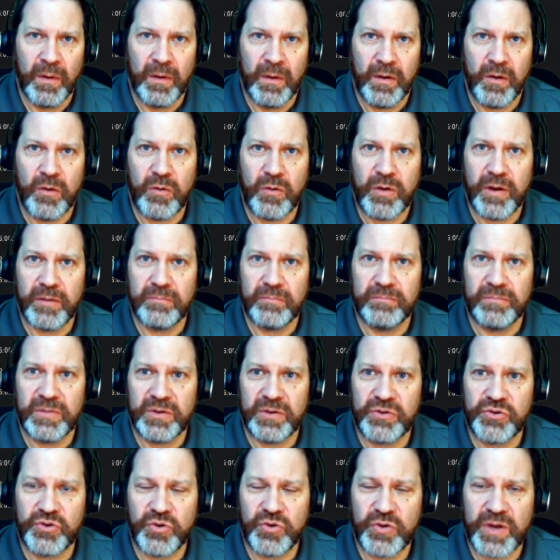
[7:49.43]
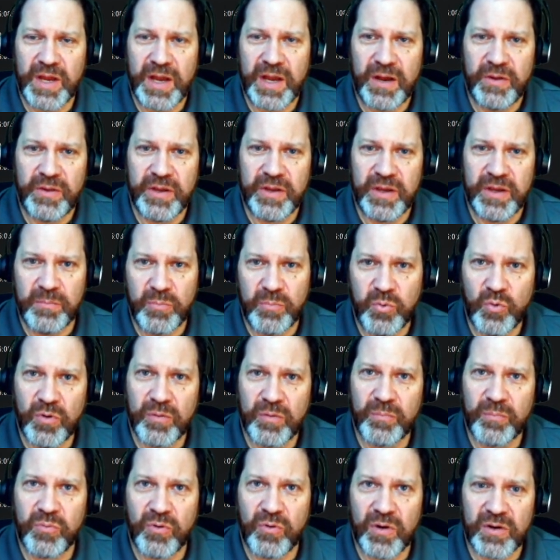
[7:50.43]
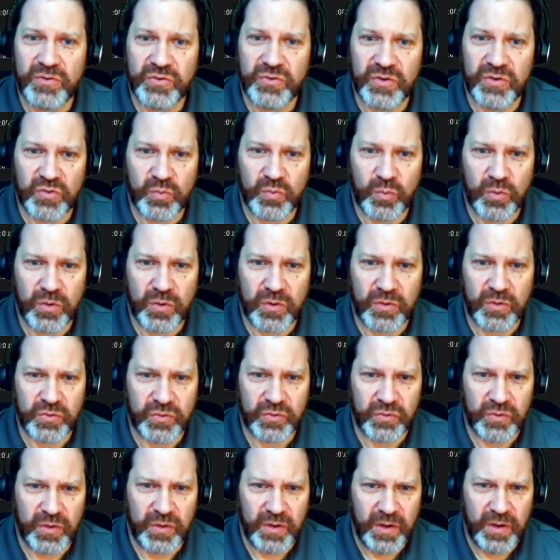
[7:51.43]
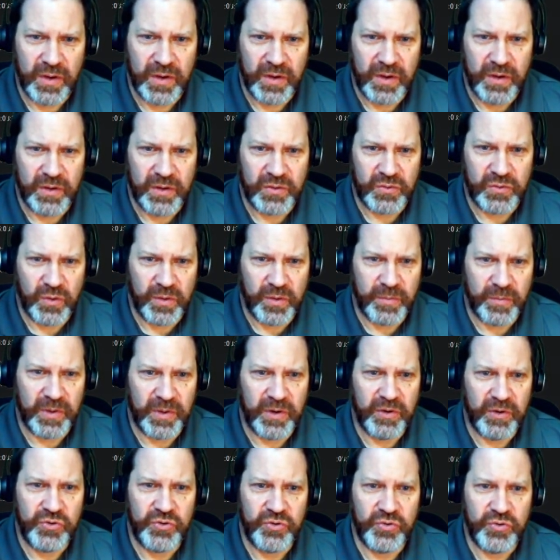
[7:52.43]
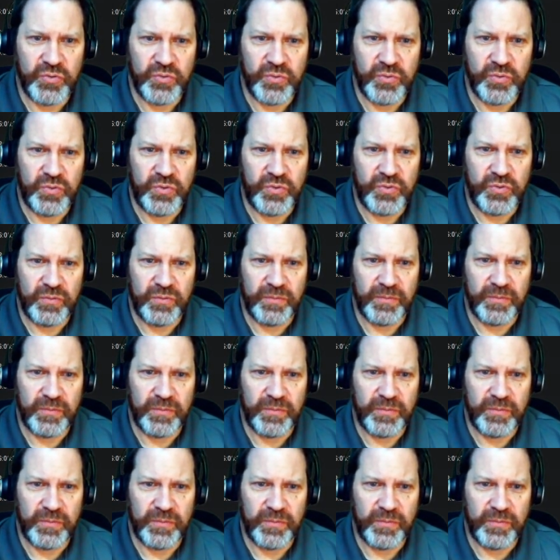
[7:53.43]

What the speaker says: Okay, let's show you how the import process works. So I'm going to choose